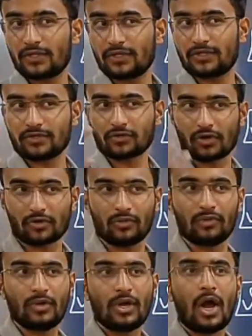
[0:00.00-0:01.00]
Yes or no?
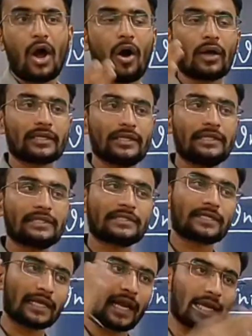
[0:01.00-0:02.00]
Or else
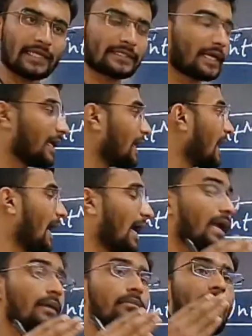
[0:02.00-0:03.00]
can I say I
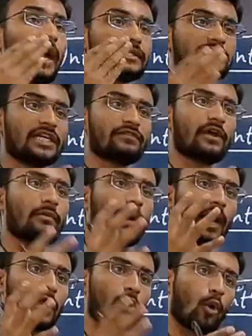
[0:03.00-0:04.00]
am achieving
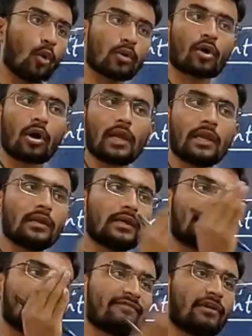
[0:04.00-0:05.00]
my overall
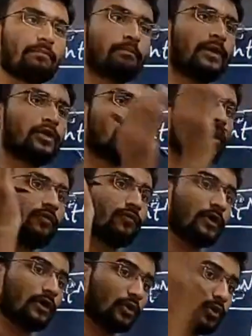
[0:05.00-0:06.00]
development of
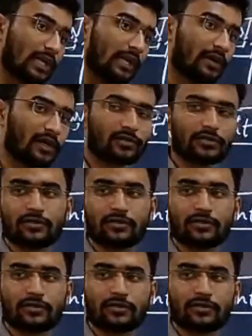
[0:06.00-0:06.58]
rural areas?